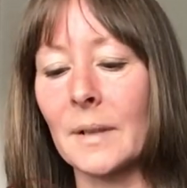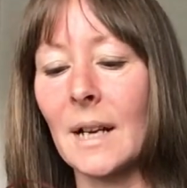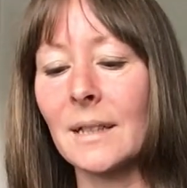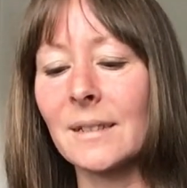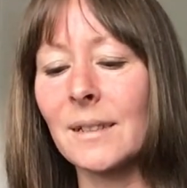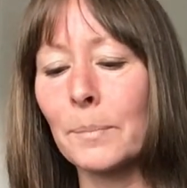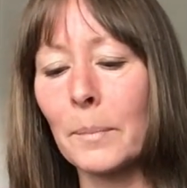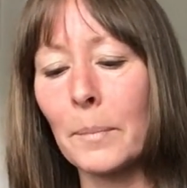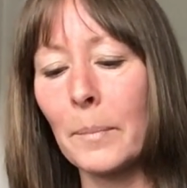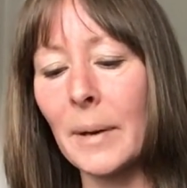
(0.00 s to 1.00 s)
And there's a
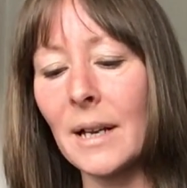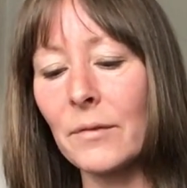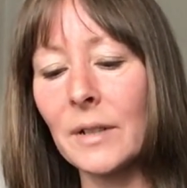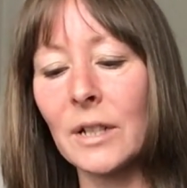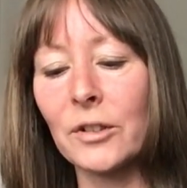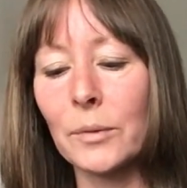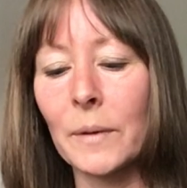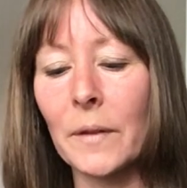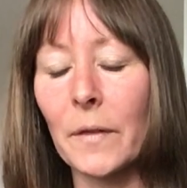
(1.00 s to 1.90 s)
bit of an issue with the